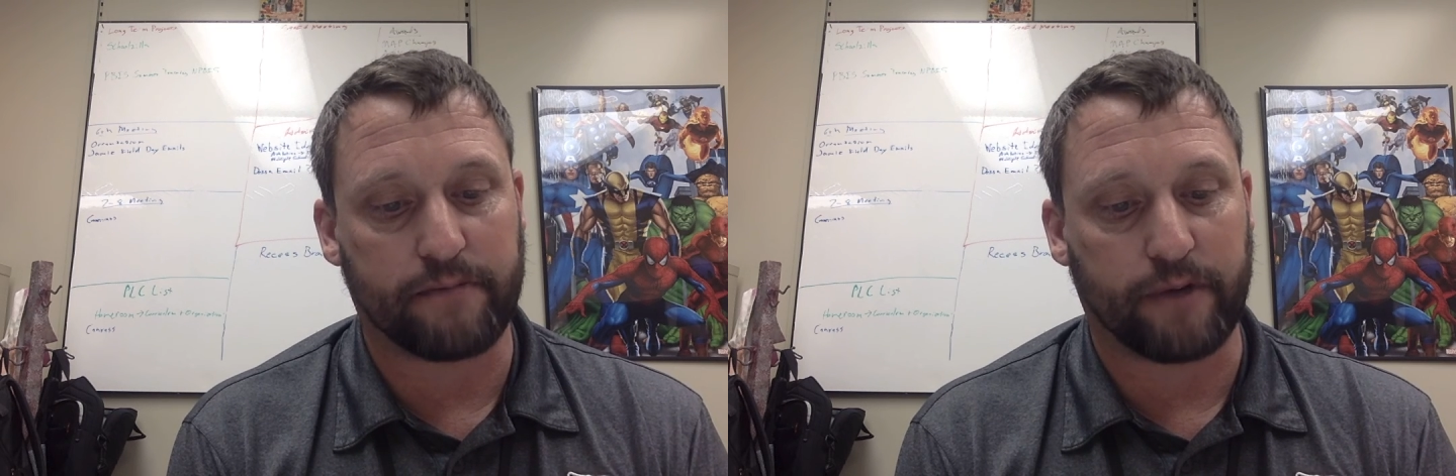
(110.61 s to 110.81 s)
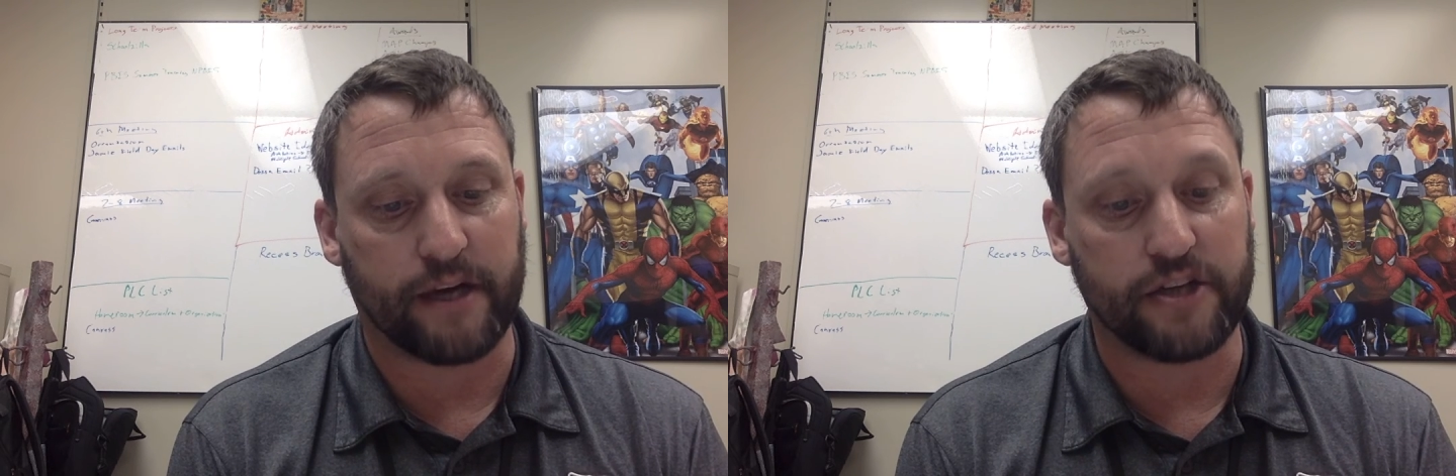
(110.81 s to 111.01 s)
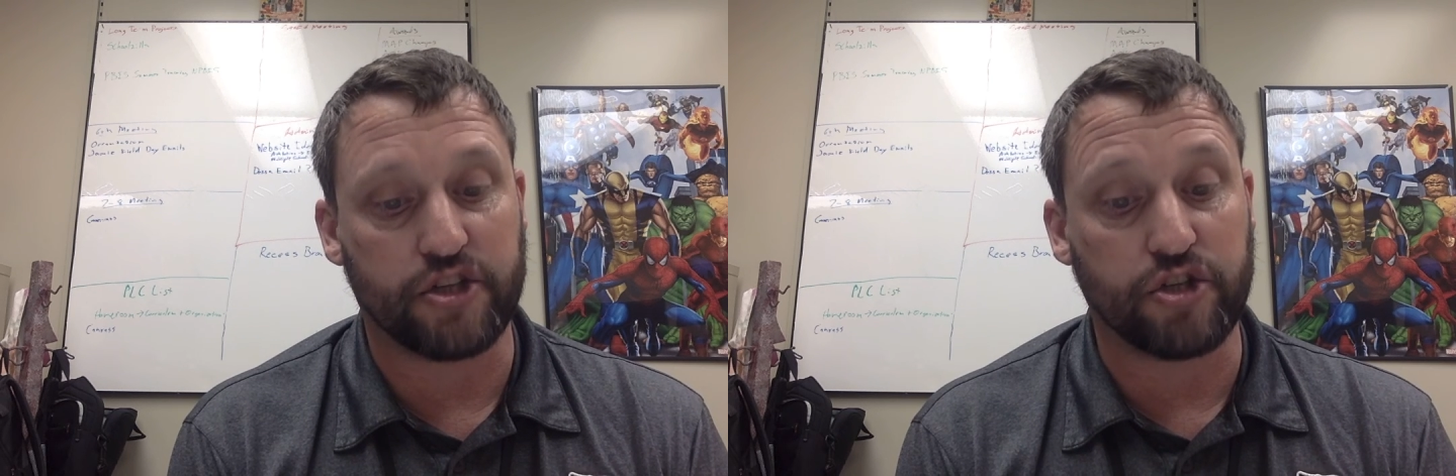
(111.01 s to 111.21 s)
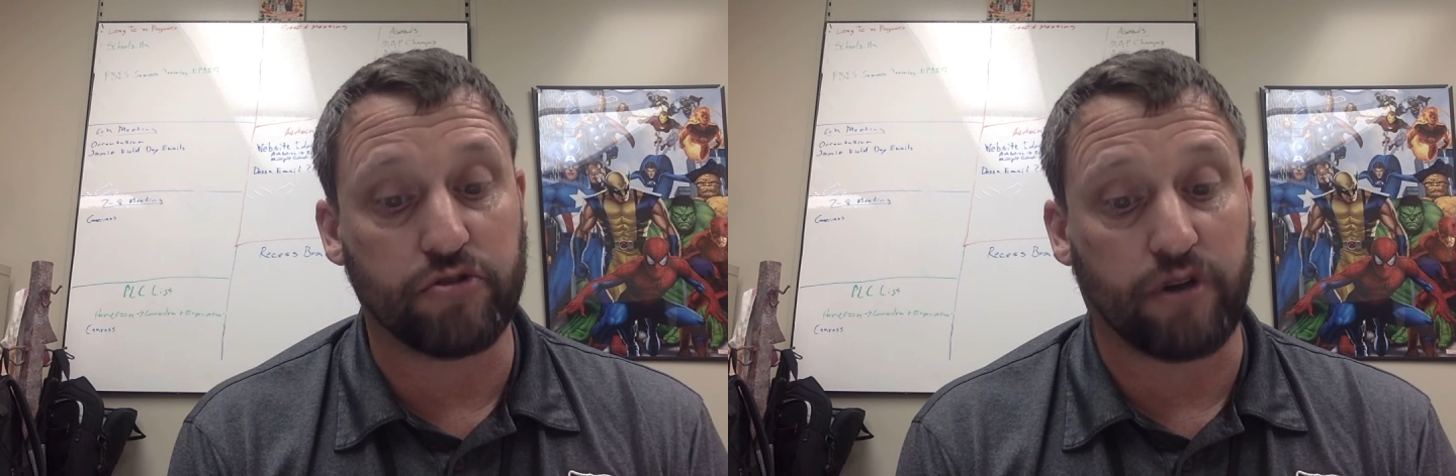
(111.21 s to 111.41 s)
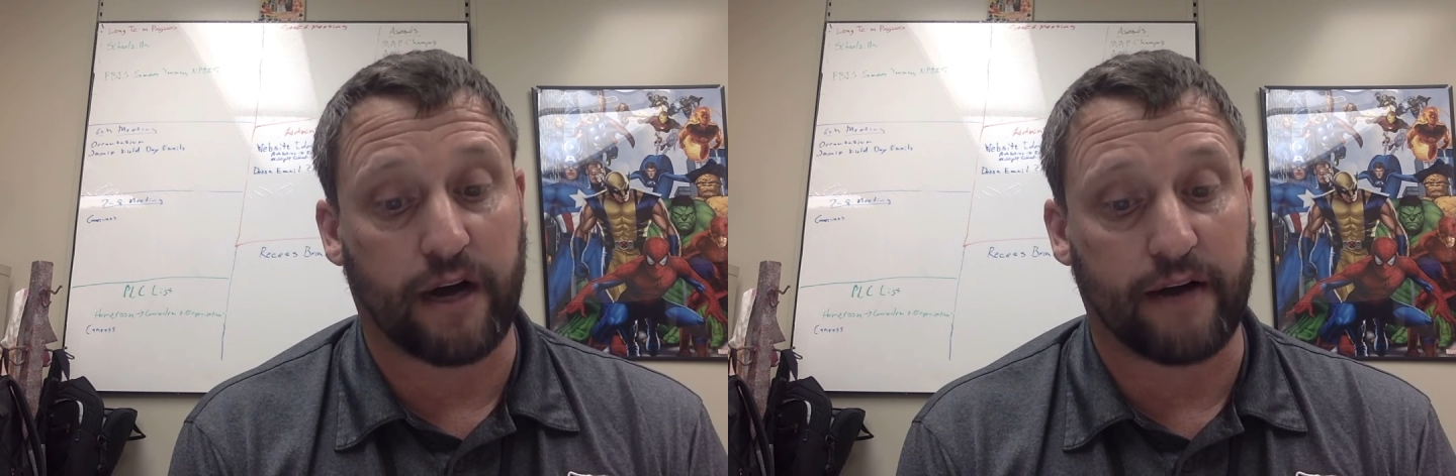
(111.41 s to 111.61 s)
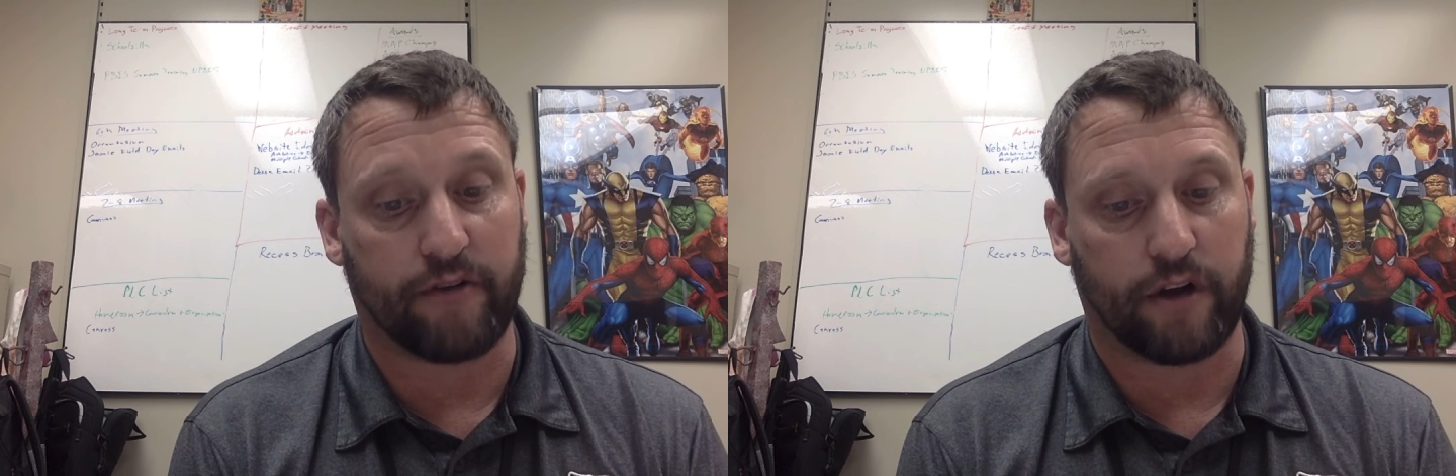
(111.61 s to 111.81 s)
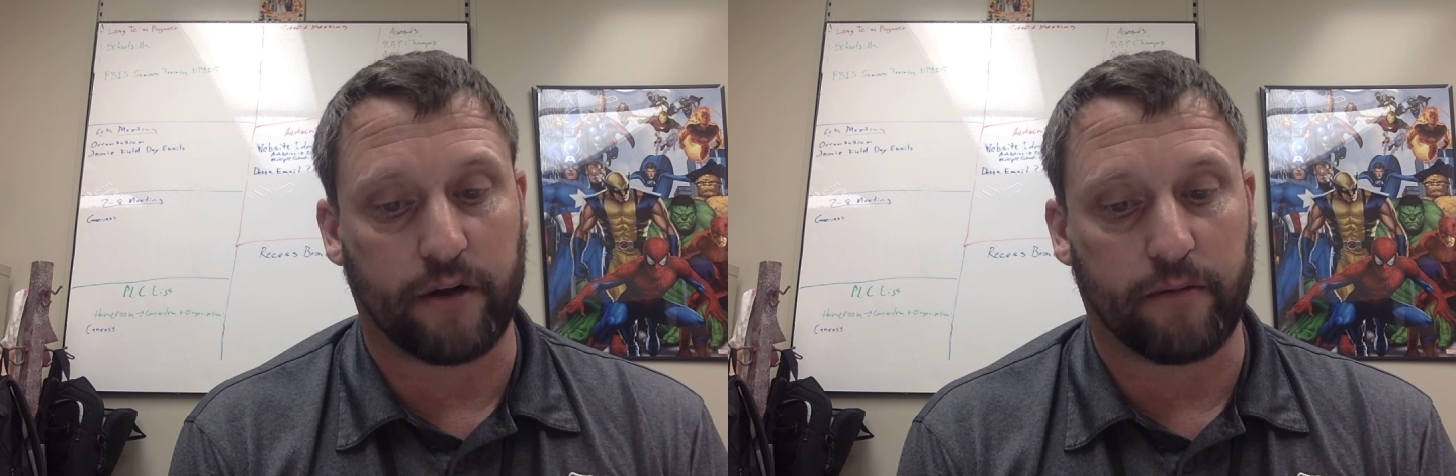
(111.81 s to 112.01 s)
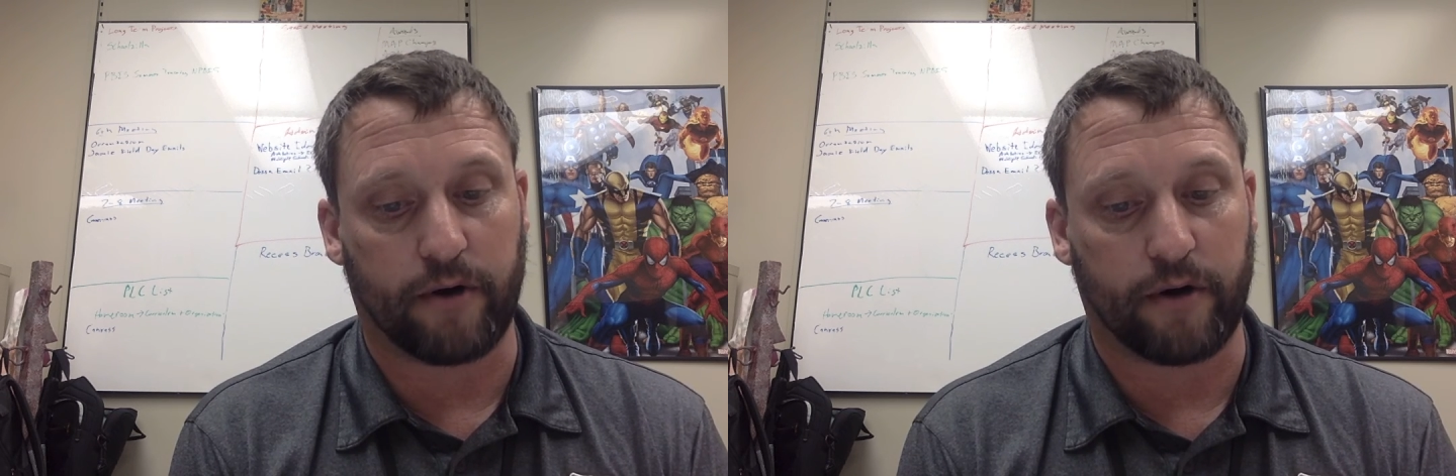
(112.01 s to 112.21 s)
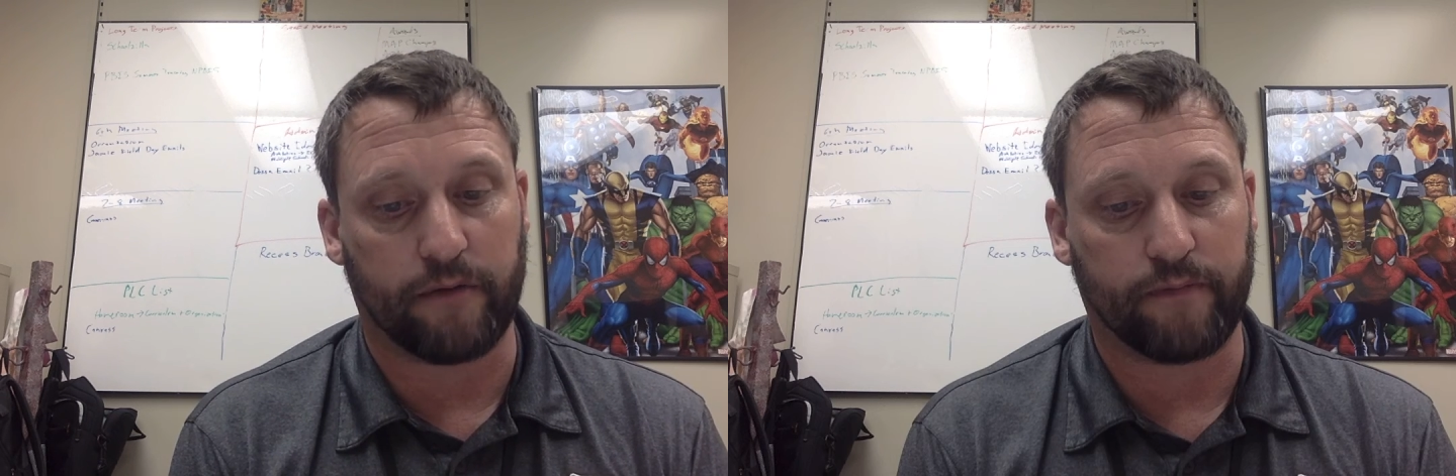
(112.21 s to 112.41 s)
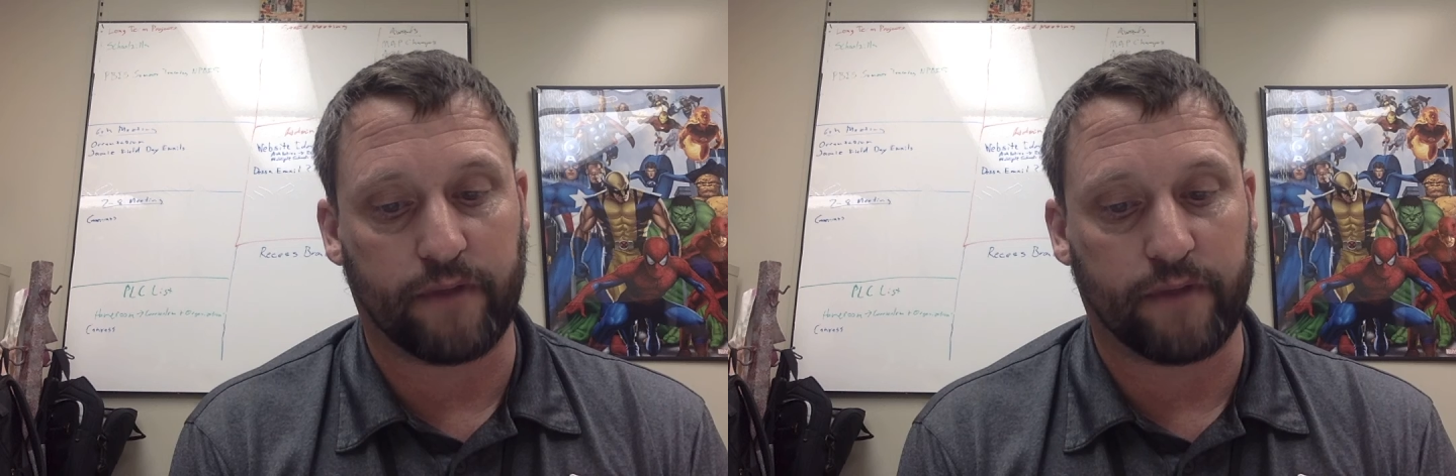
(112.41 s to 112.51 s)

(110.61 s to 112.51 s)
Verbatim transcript: play junior high volleyball,